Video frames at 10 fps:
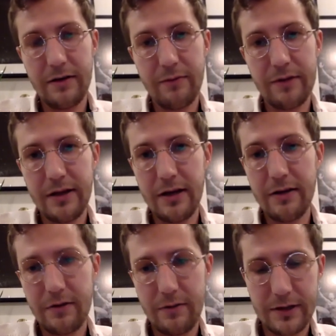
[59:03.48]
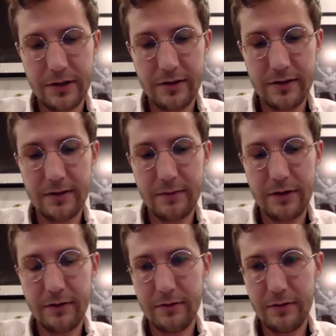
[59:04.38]
with any other questions as
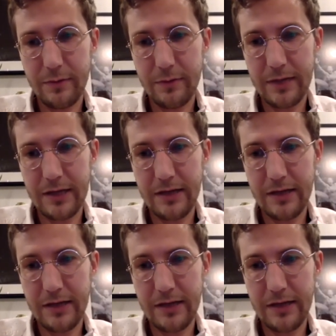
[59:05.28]
well. I'll put my email.